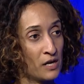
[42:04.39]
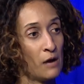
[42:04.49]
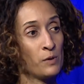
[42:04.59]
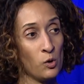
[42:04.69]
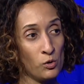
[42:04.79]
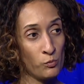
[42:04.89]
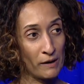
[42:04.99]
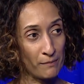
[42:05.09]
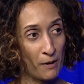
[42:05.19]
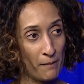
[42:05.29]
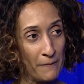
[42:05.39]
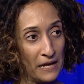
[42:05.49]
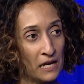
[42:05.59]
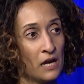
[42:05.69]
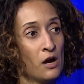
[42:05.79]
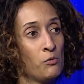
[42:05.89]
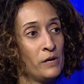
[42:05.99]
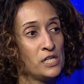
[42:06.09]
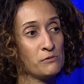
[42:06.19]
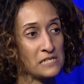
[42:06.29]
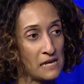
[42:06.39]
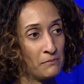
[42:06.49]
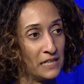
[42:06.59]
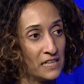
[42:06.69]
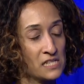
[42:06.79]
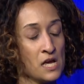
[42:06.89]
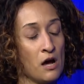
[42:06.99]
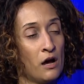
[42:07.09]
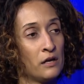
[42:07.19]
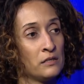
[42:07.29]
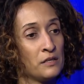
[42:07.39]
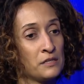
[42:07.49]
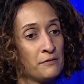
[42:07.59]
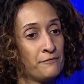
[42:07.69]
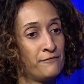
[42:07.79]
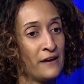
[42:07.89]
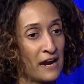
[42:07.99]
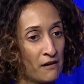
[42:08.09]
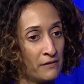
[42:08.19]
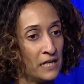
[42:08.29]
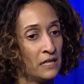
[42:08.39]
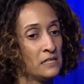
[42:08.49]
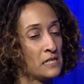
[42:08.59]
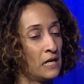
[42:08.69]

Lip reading: and we all wear a poppy, we do assemblies on the varied